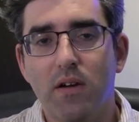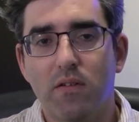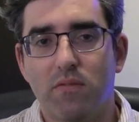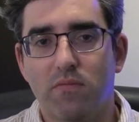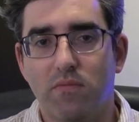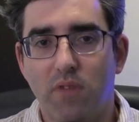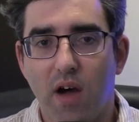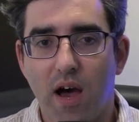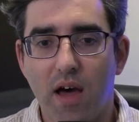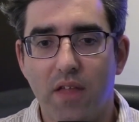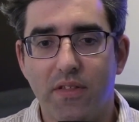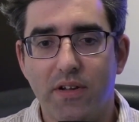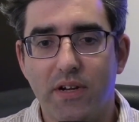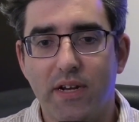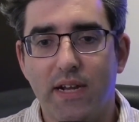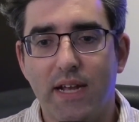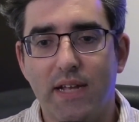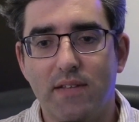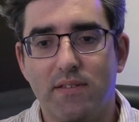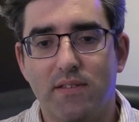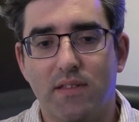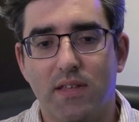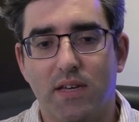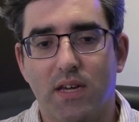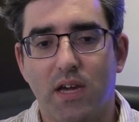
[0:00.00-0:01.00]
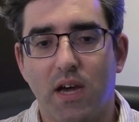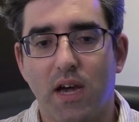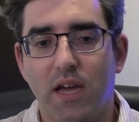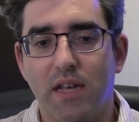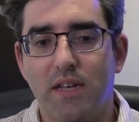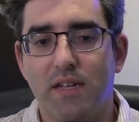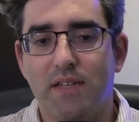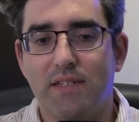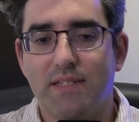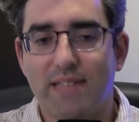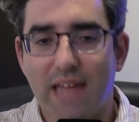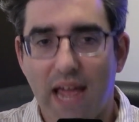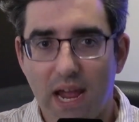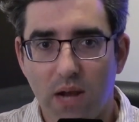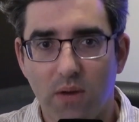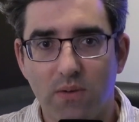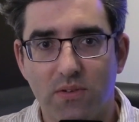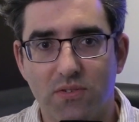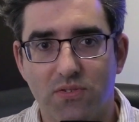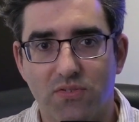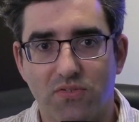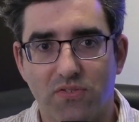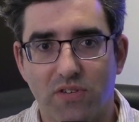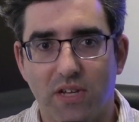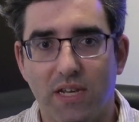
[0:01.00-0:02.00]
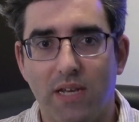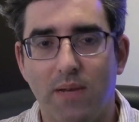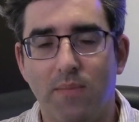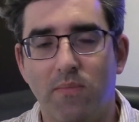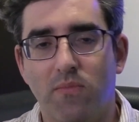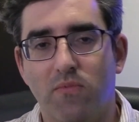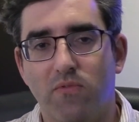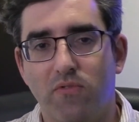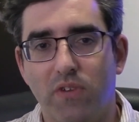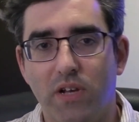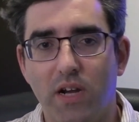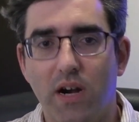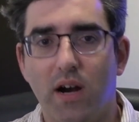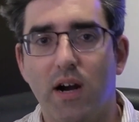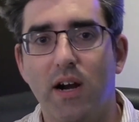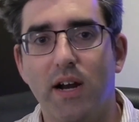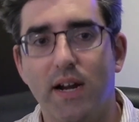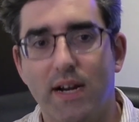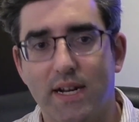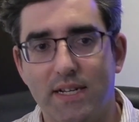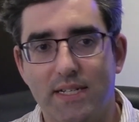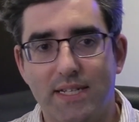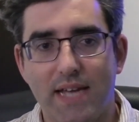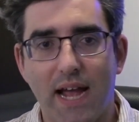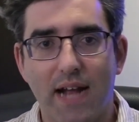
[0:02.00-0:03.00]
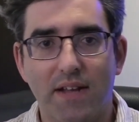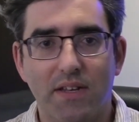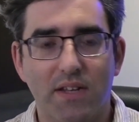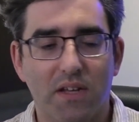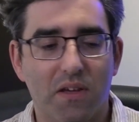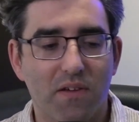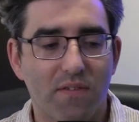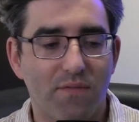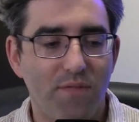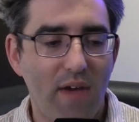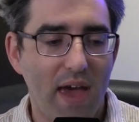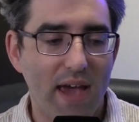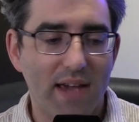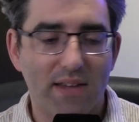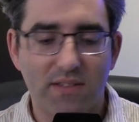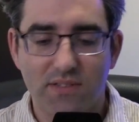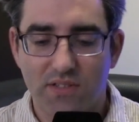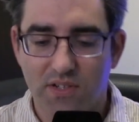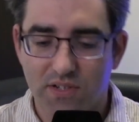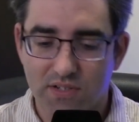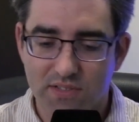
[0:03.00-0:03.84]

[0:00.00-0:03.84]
Rather, it's the kind of downstream re-architecting effects.